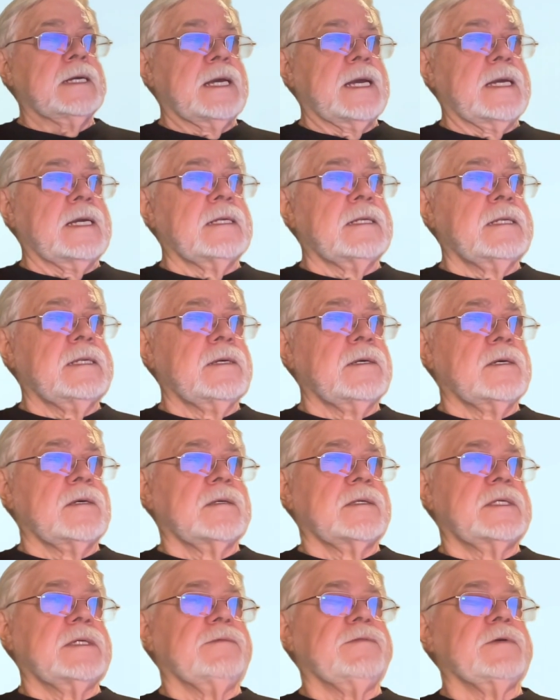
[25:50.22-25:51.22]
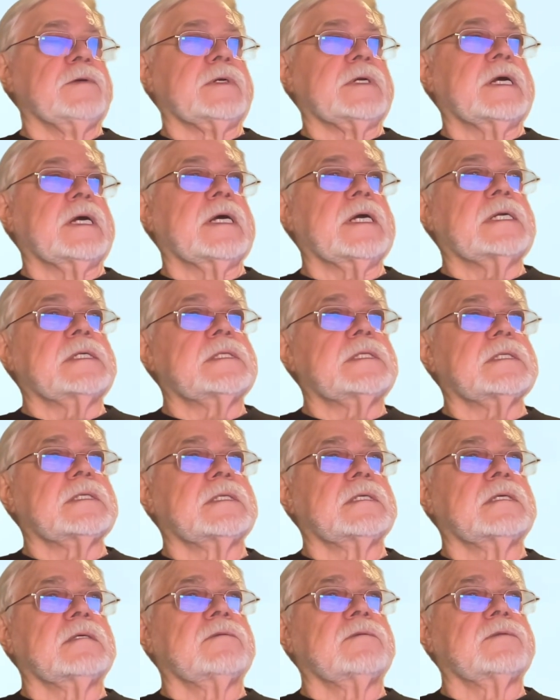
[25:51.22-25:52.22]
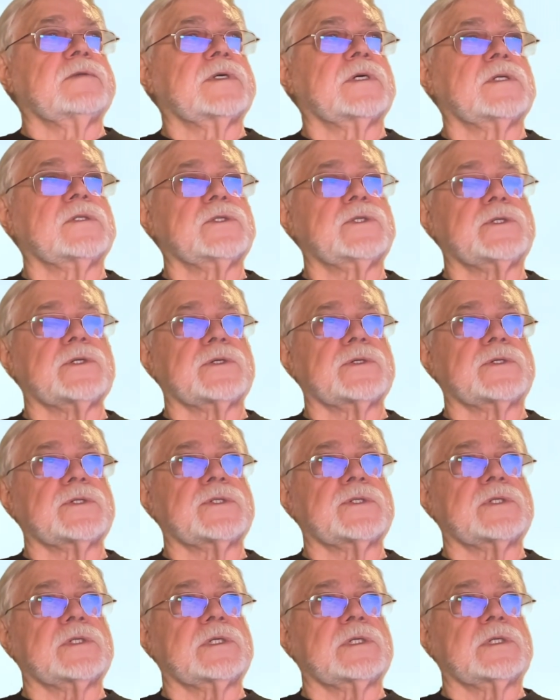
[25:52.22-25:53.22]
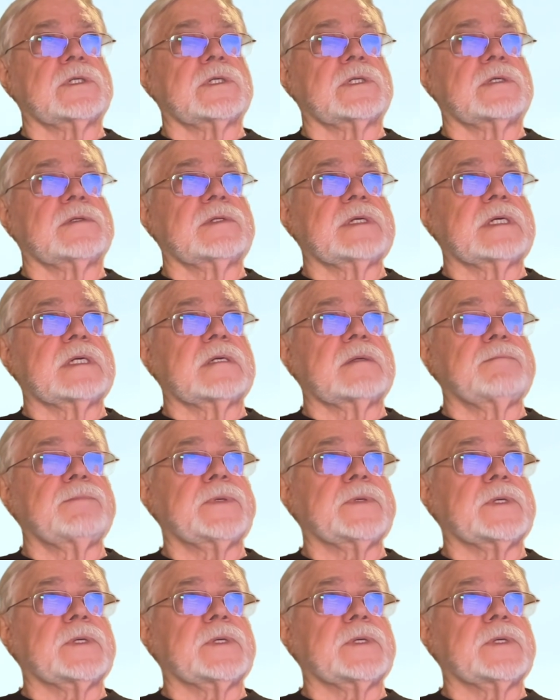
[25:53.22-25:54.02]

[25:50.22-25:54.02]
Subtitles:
And there are different kinds of cultures that